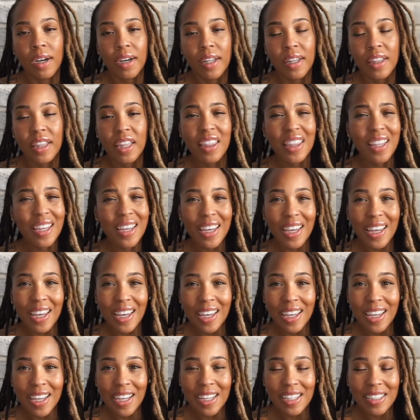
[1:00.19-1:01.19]
The thing
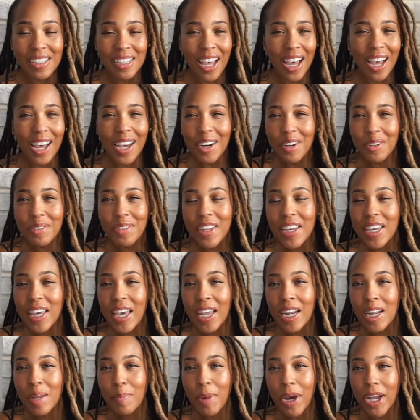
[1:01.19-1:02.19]
is, I don't think
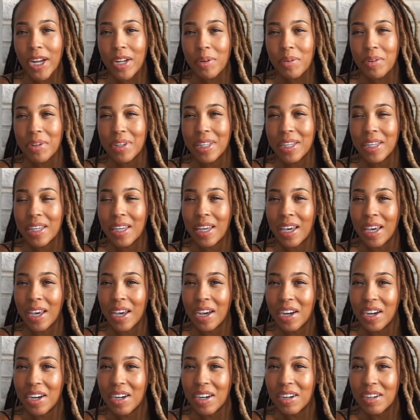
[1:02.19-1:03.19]
anybody really
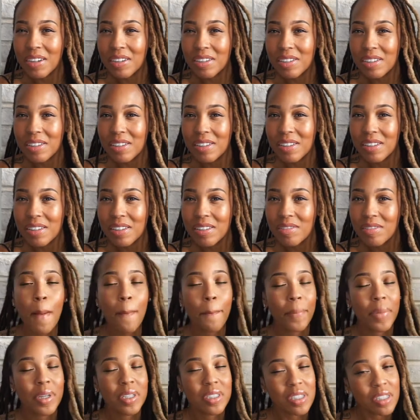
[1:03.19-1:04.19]
cares.
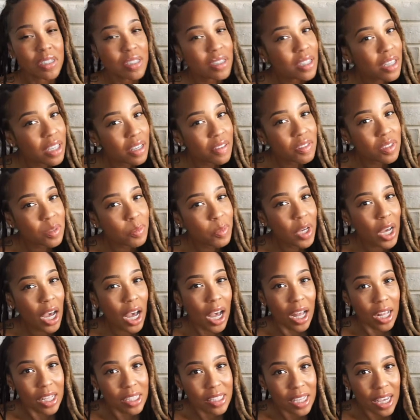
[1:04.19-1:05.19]
But just to give some
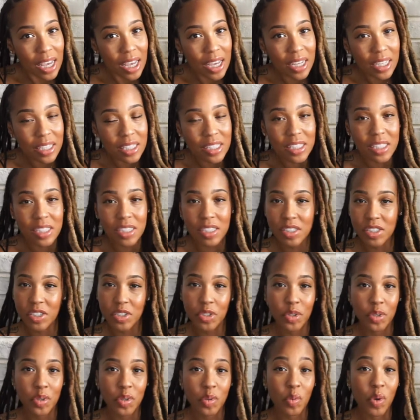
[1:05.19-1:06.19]
context
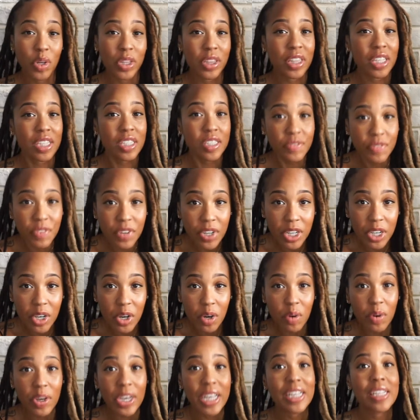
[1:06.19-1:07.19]
to what this
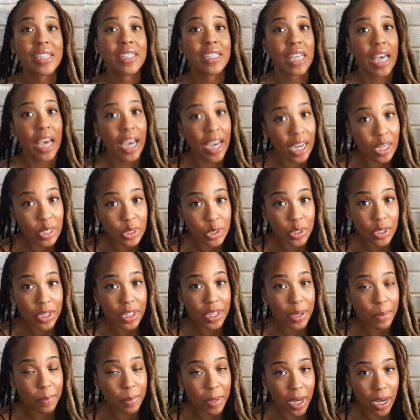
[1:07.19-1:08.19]
video is actually
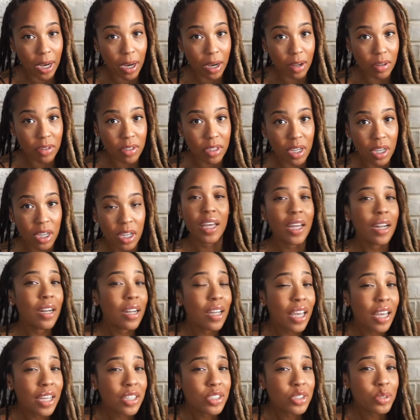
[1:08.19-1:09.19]
about, and in
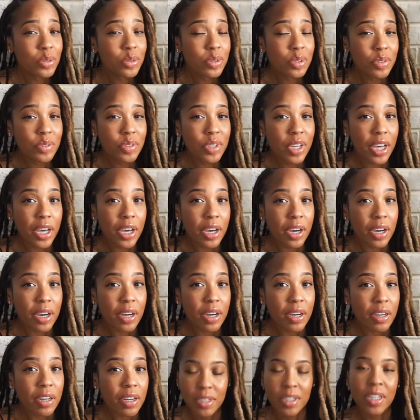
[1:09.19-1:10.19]
case you do care,
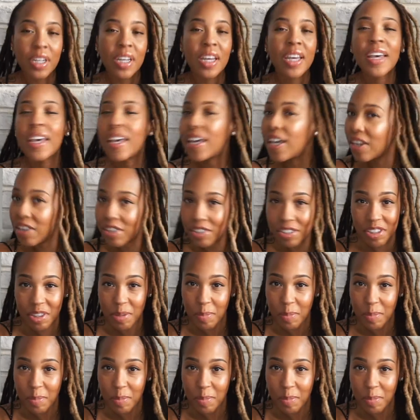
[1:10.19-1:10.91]
here's the